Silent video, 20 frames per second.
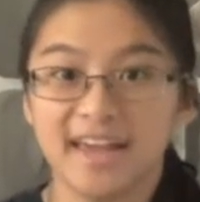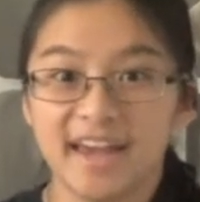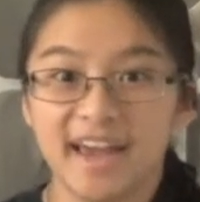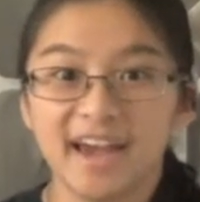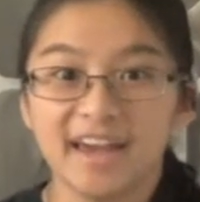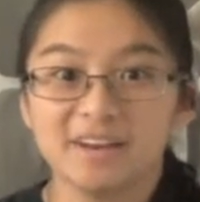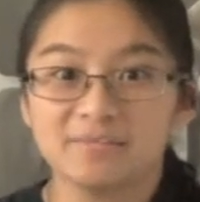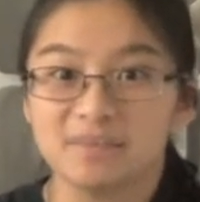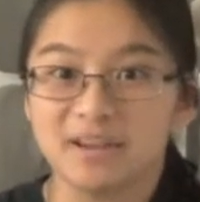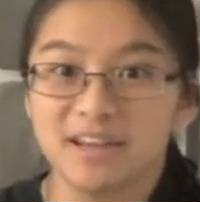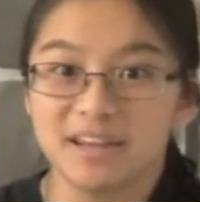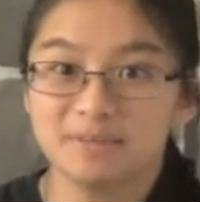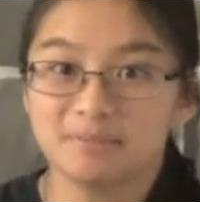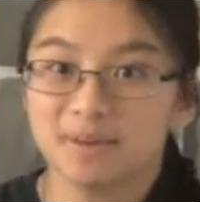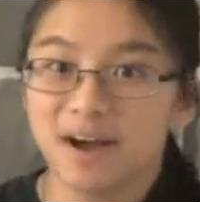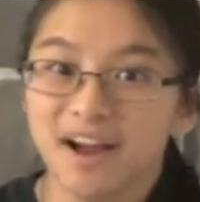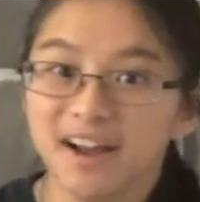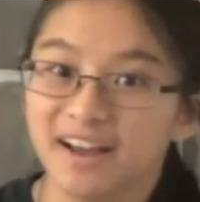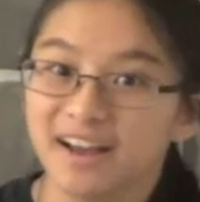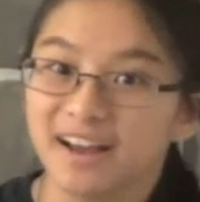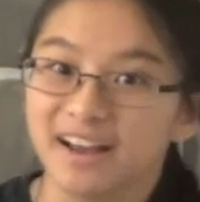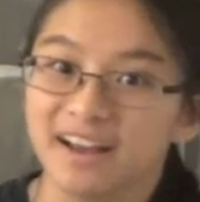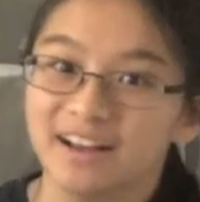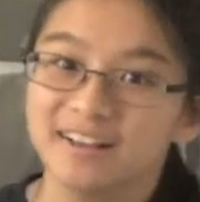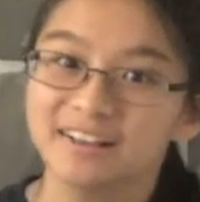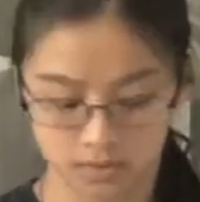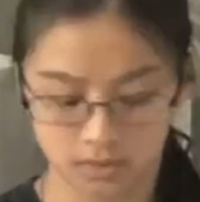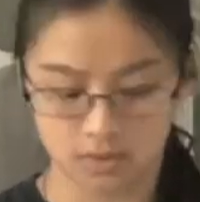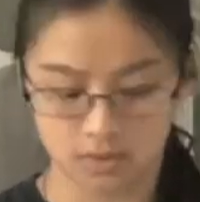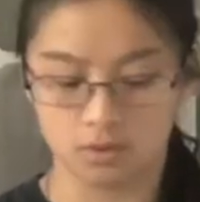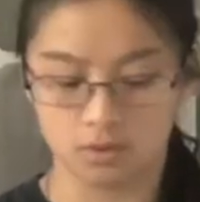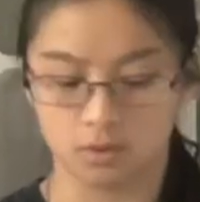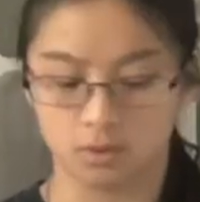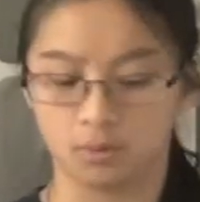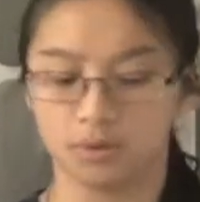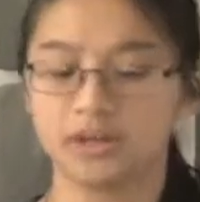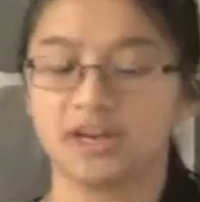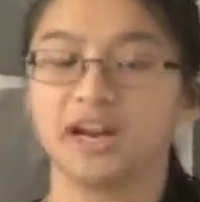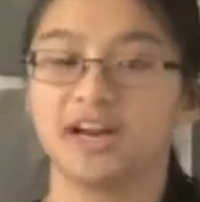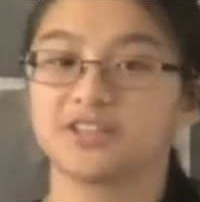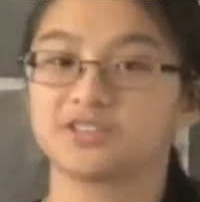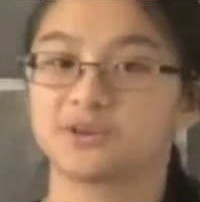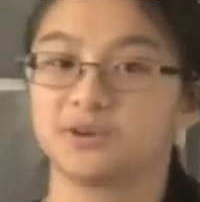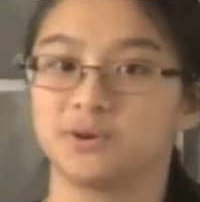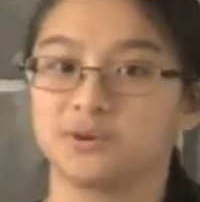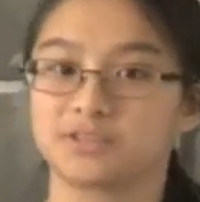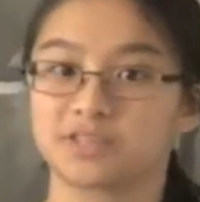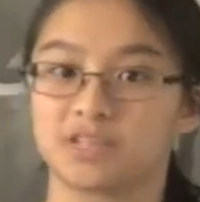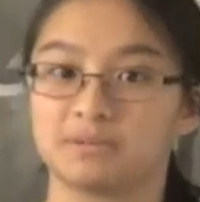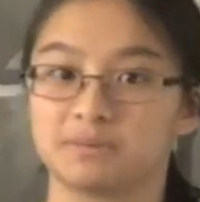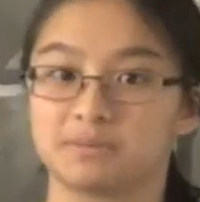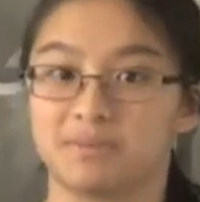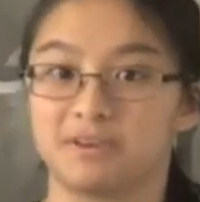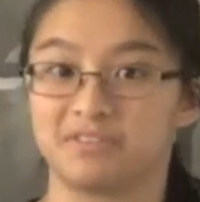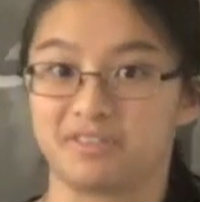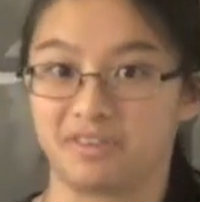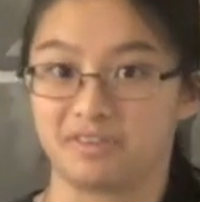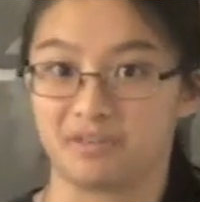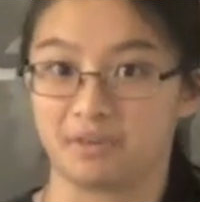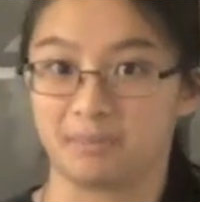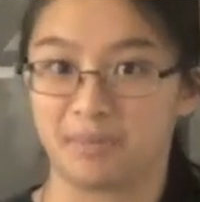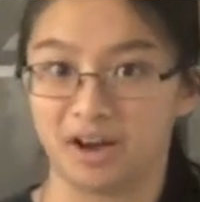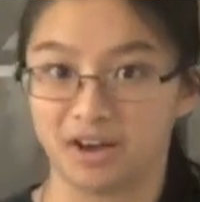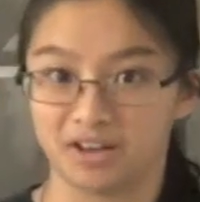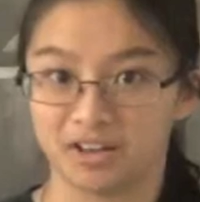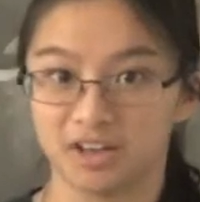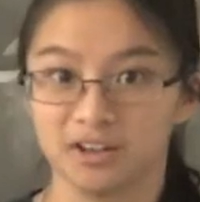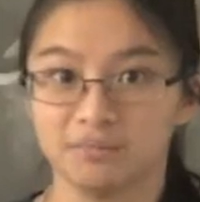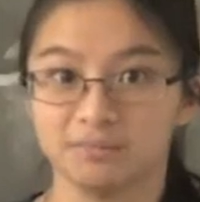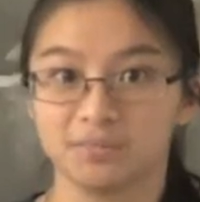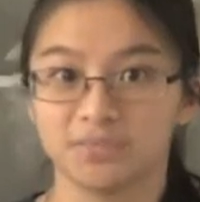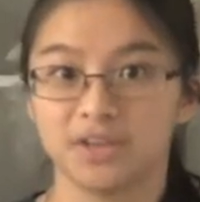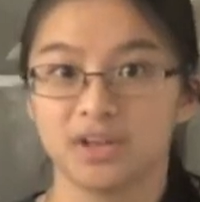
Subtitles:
Anime and manga! Ouran High School Host Club is my favorite manga.